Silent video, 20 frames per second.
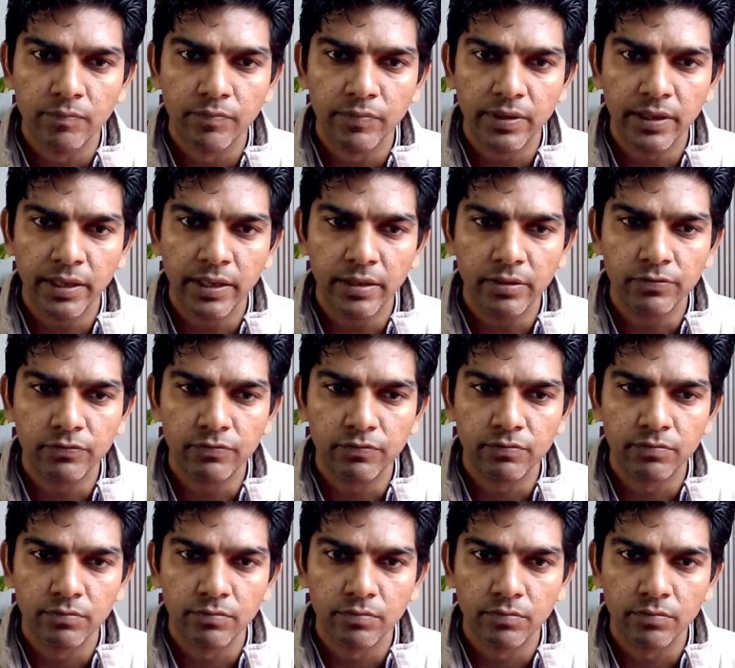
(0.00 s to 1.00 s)
F
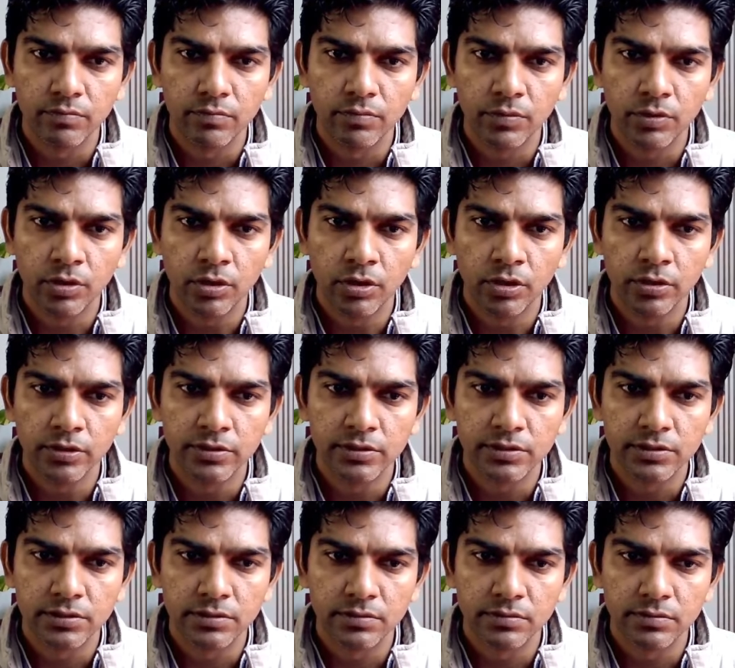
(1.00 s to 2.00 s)

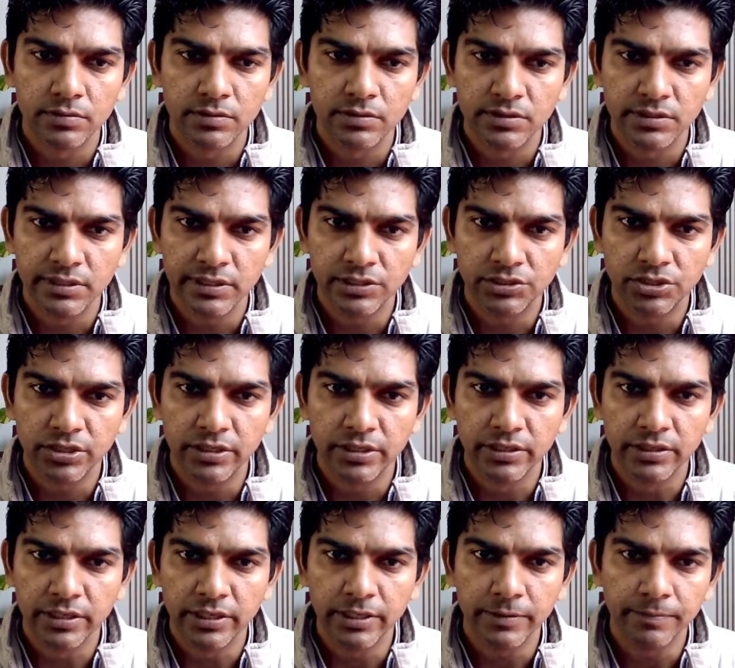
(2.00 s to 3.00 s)
cos 60
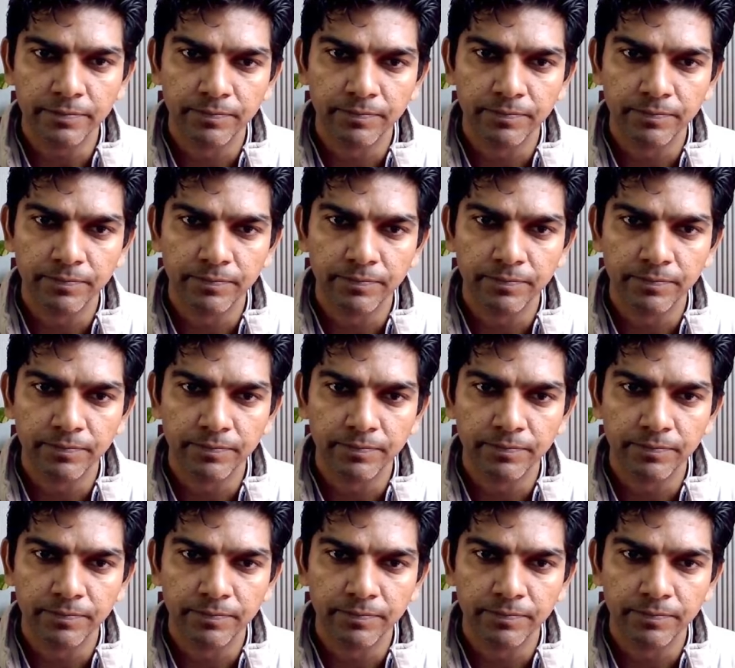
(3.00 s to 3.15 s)
degree